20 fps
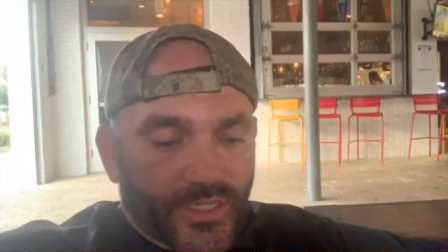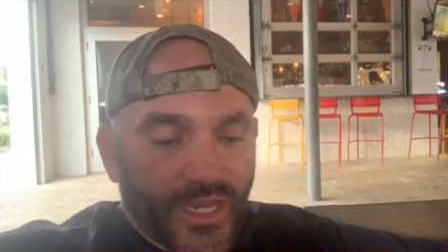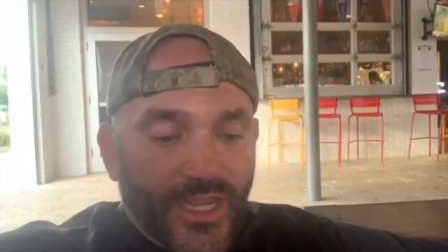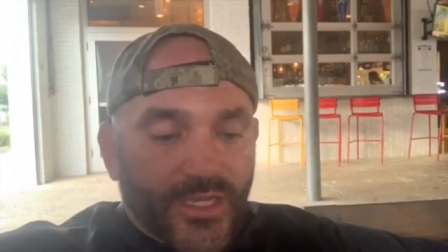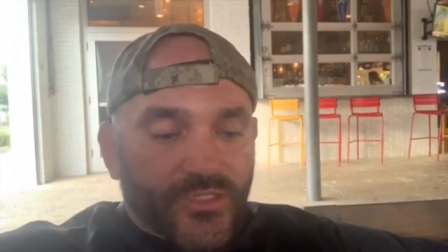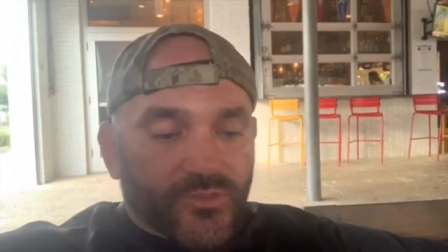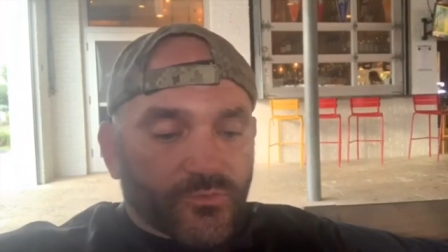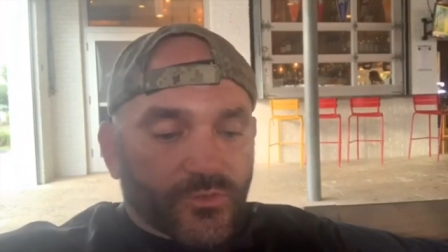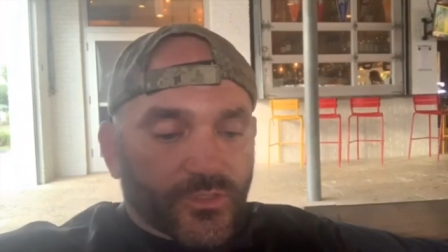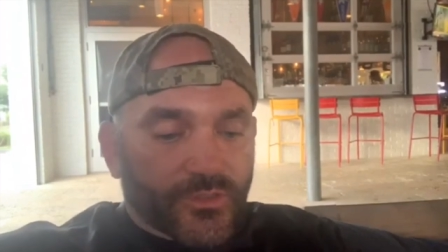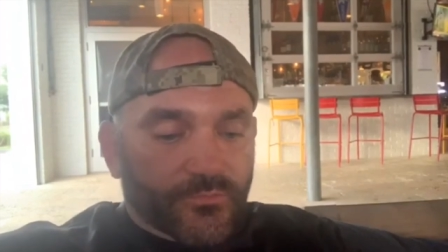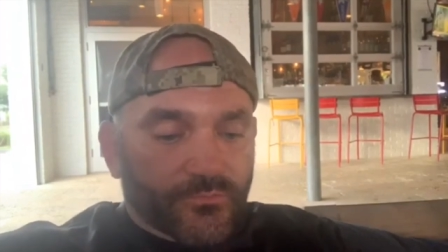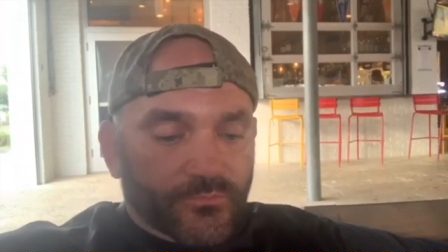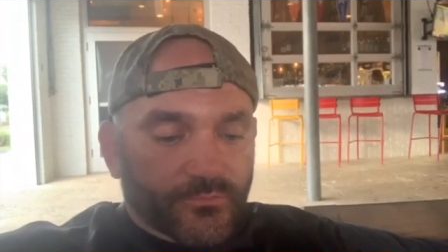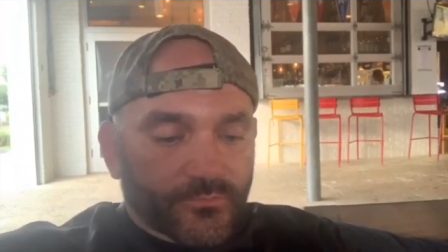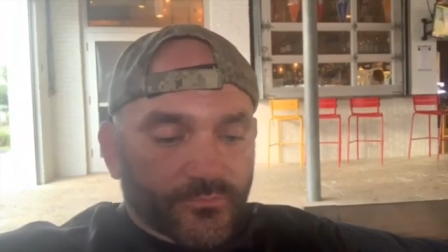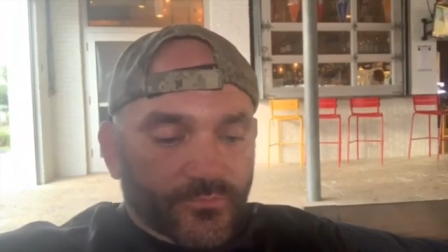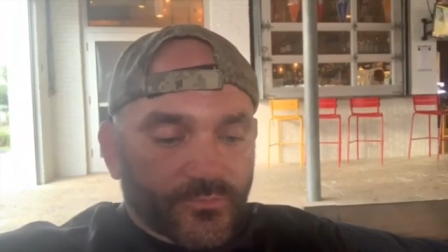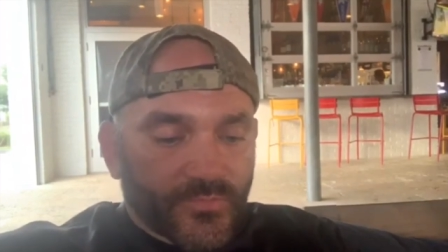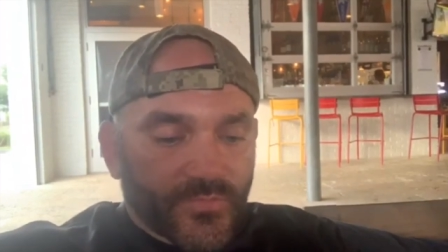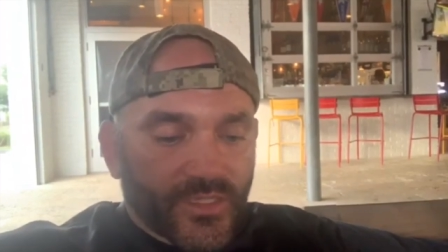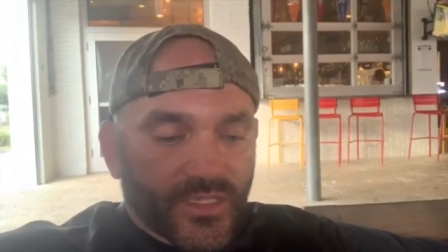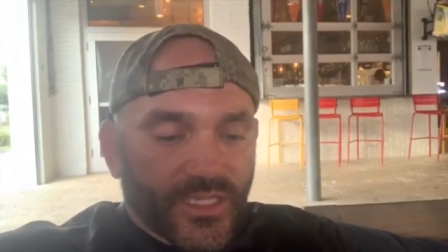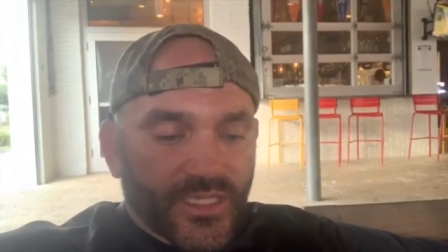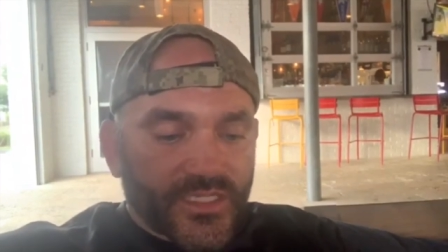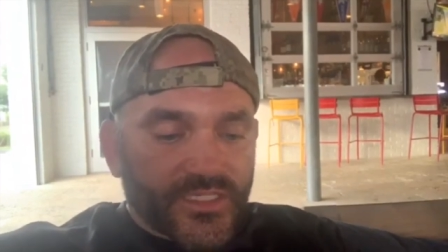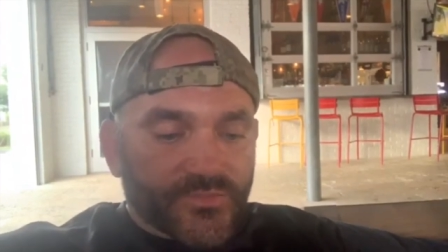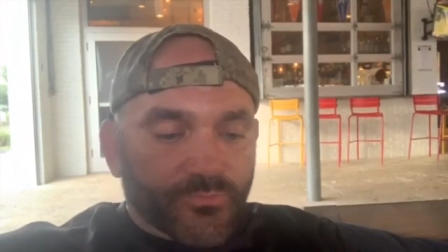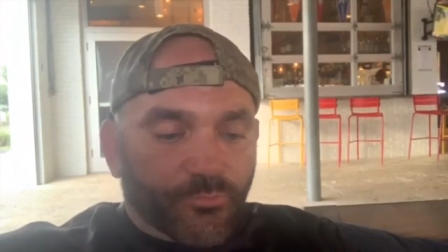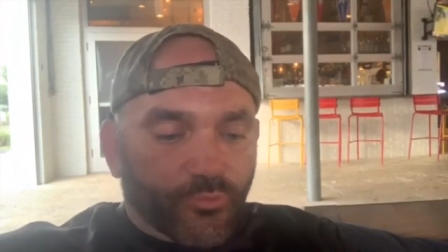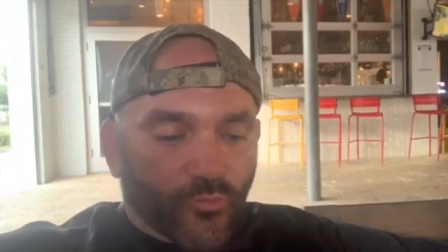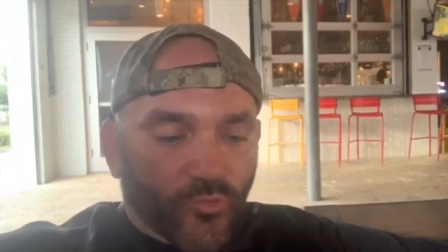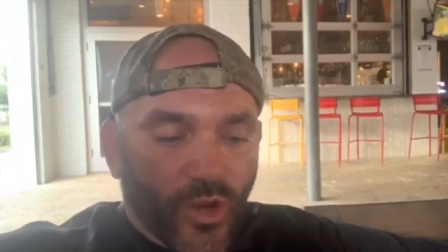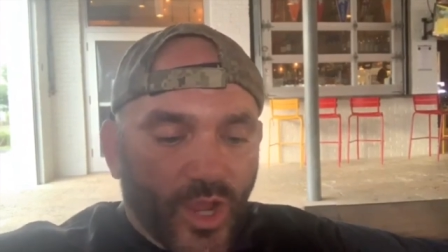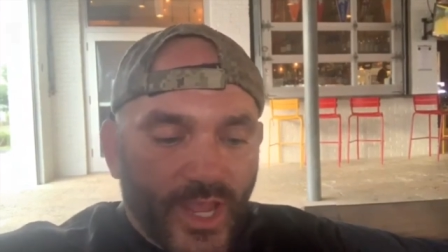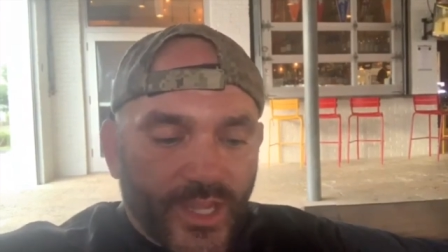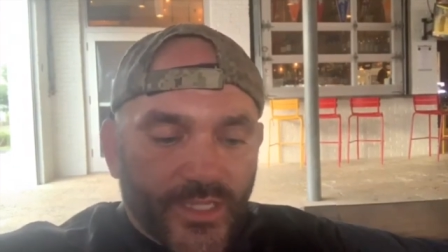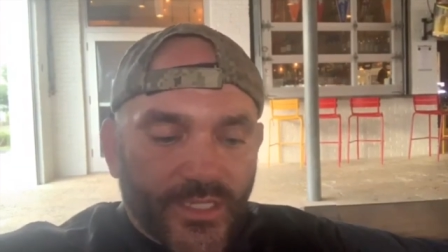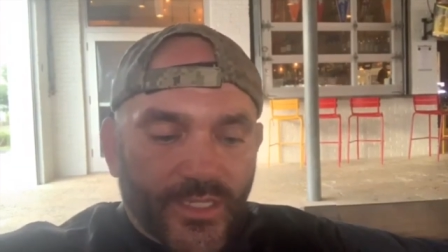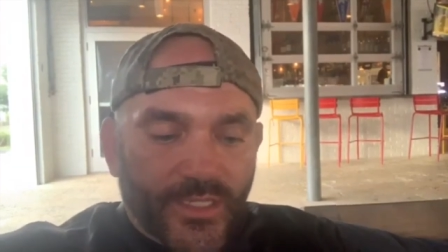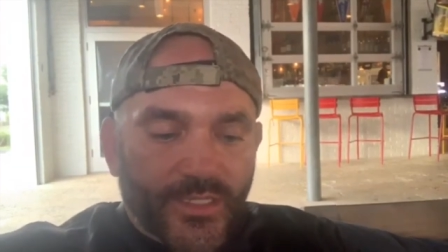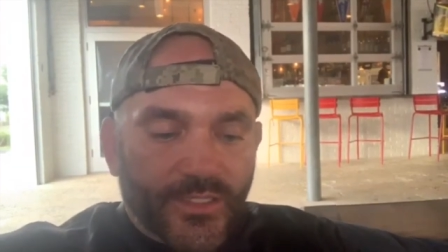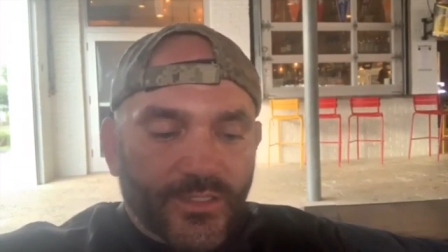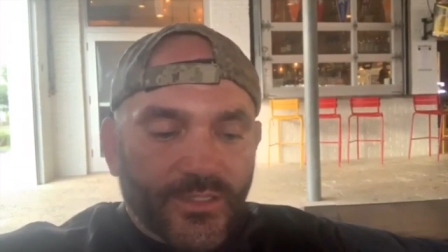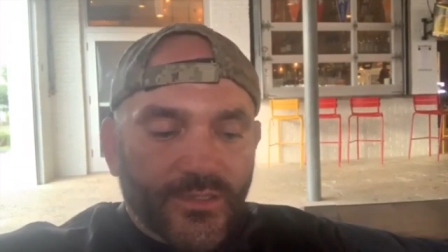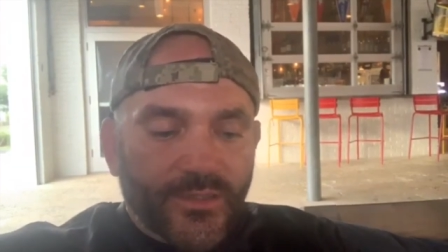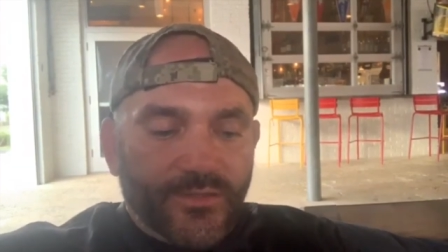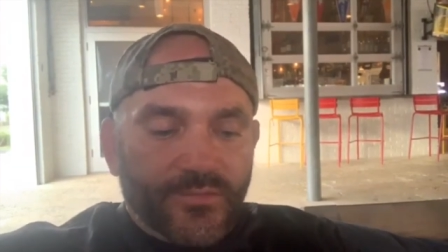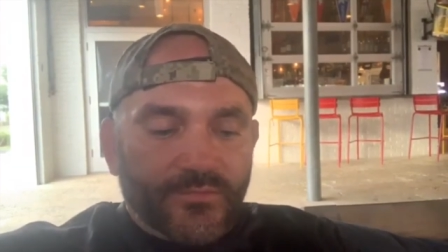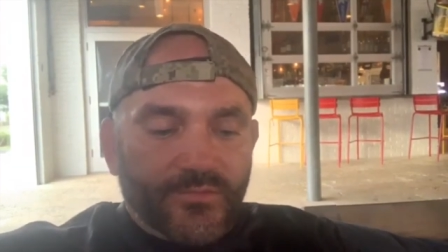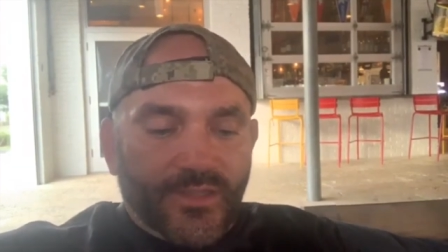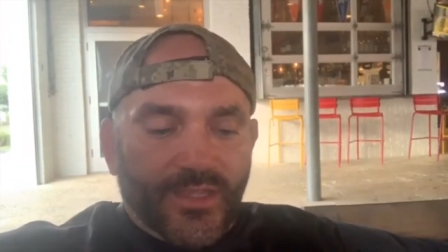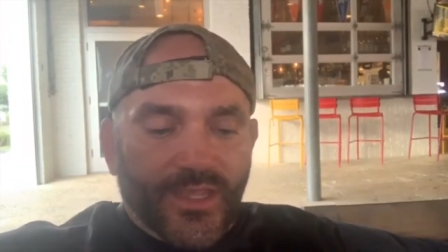Next one is Brian